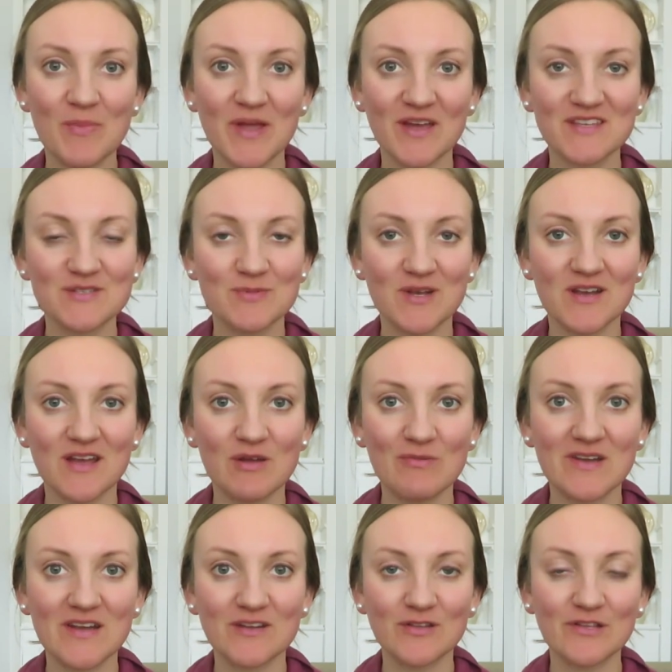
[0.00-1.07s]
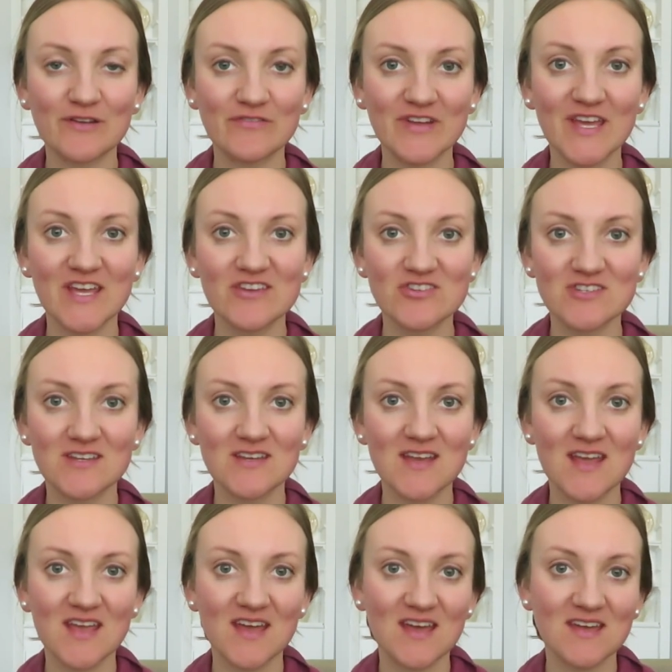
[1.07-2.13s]
My husband and I went on a little vacation
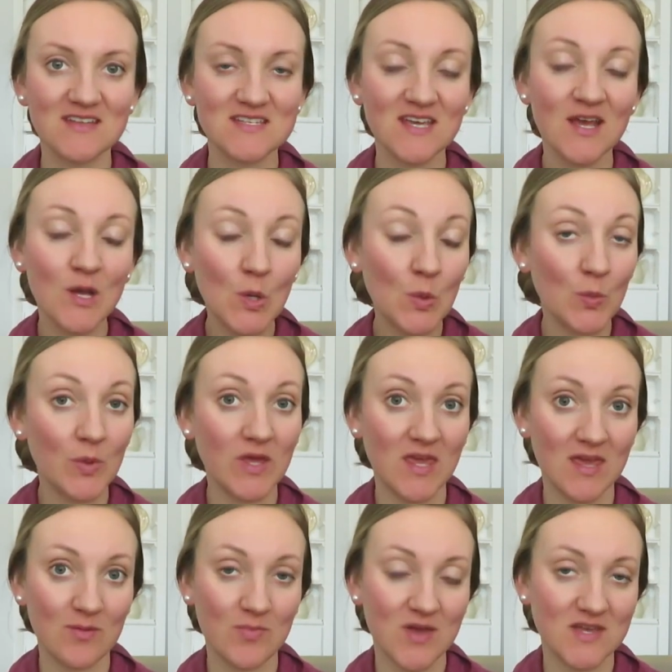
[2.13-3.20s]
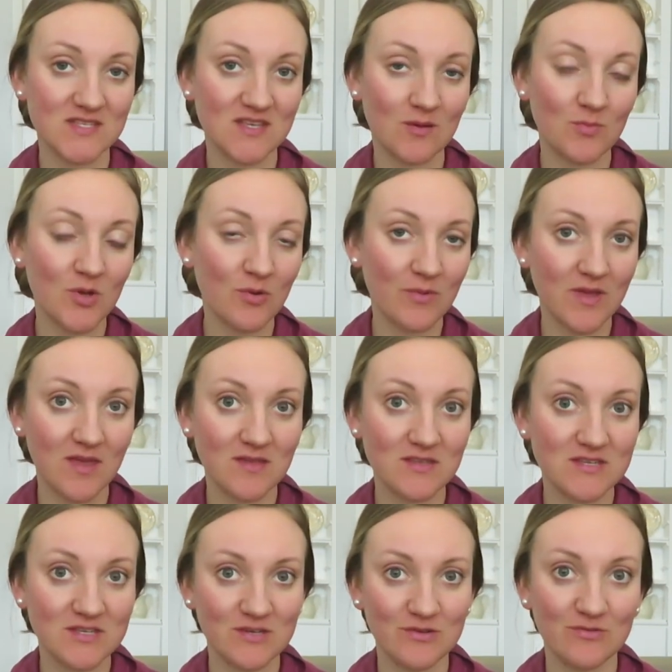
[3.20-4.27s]
and we can't pass up going
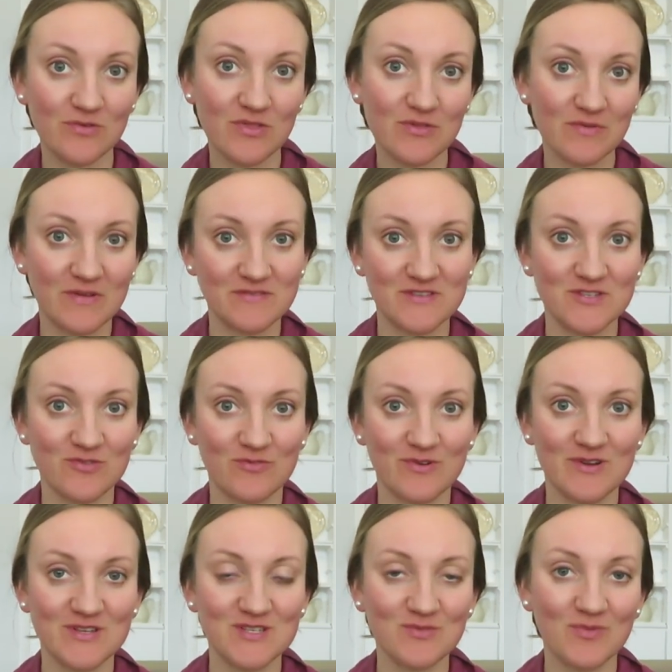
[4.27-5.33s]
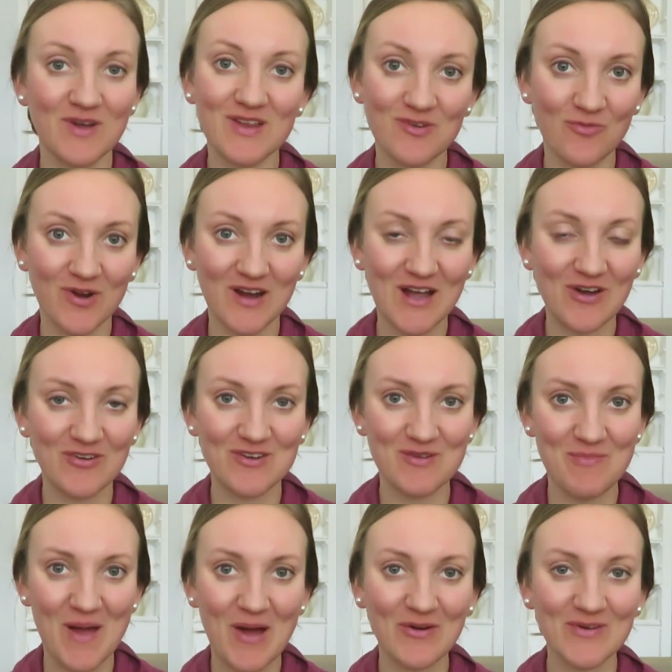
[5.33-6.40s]
to thrift stores when we're out and
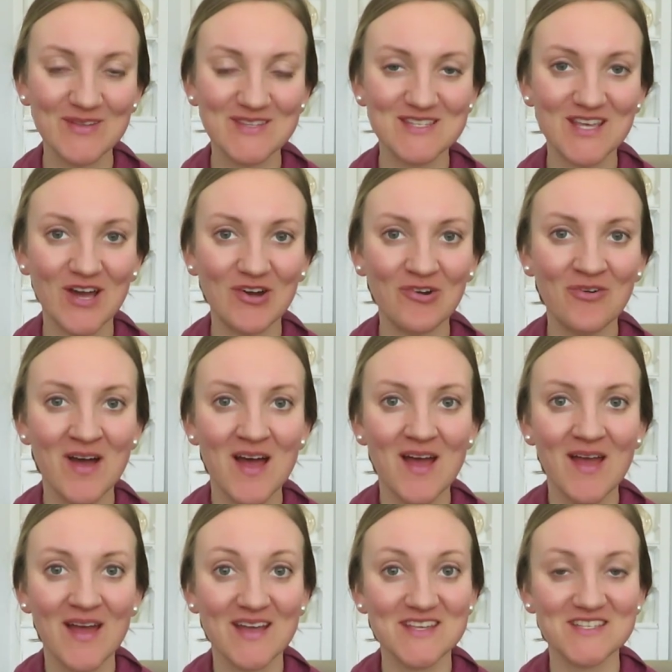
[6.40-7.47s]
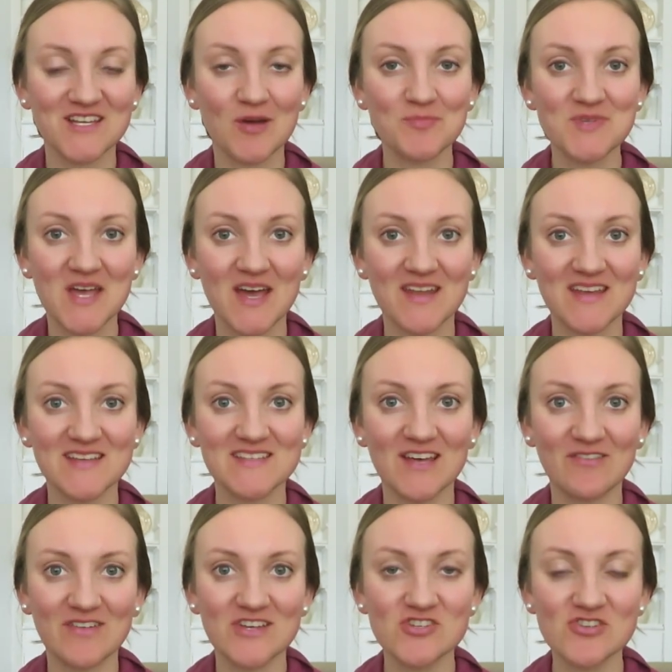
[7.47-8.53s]
about. So I stopped at a
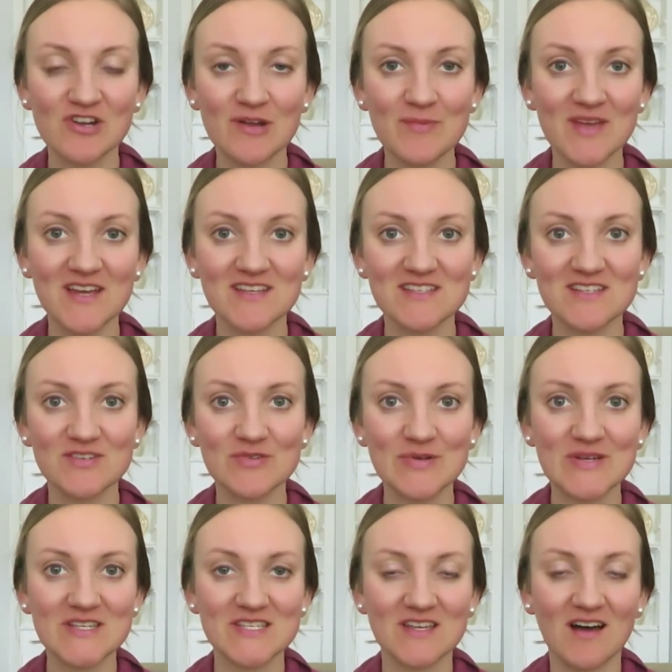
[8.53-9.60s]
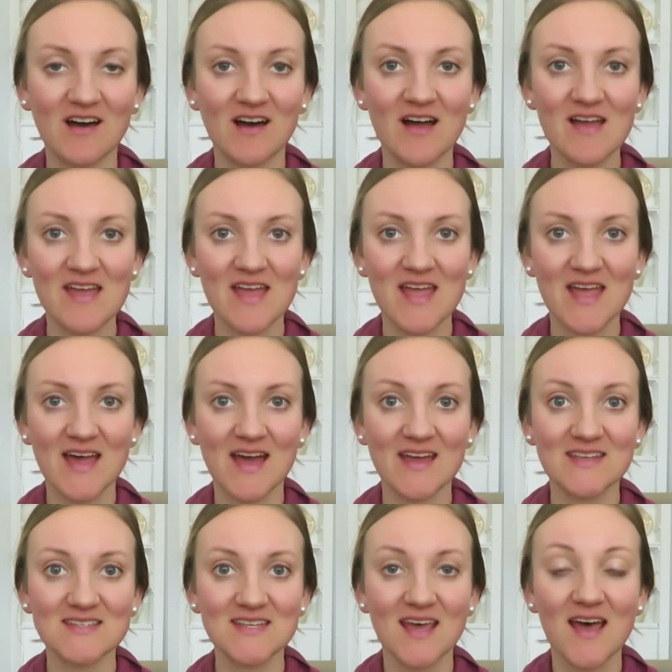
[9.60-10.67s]
Salvation Army as you saw
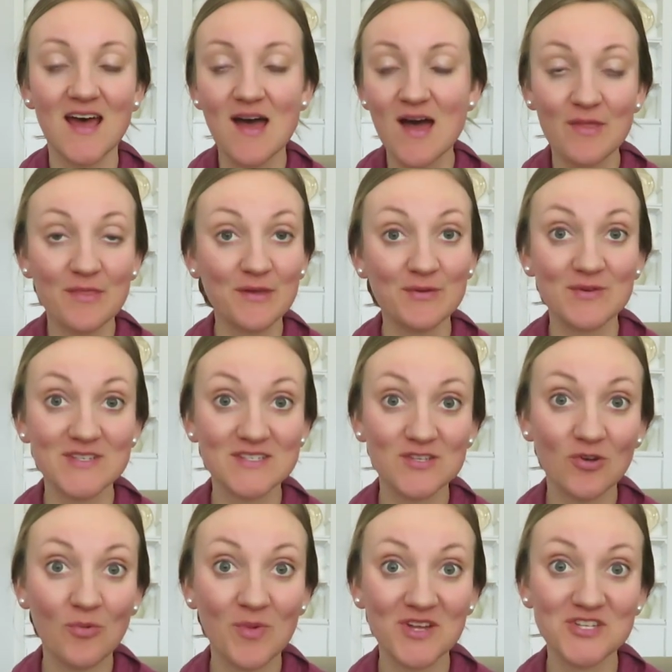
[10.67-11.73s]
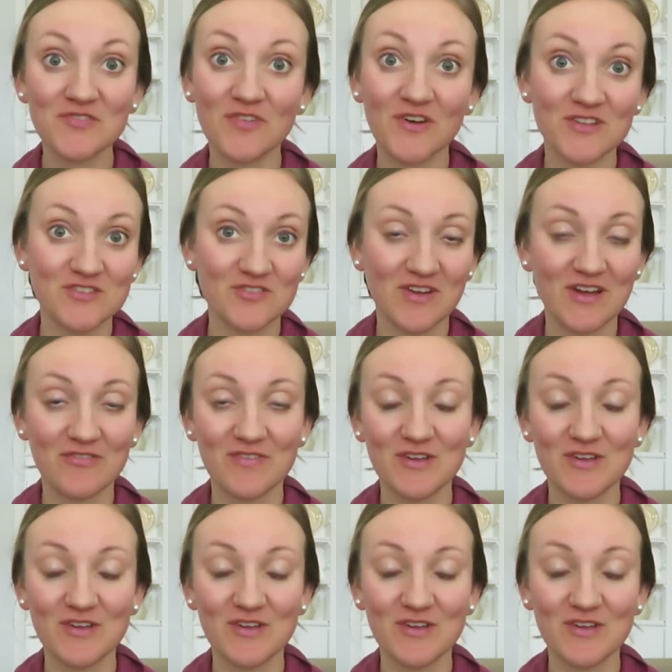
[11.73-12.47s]
and there was so much Pfaltzgraff.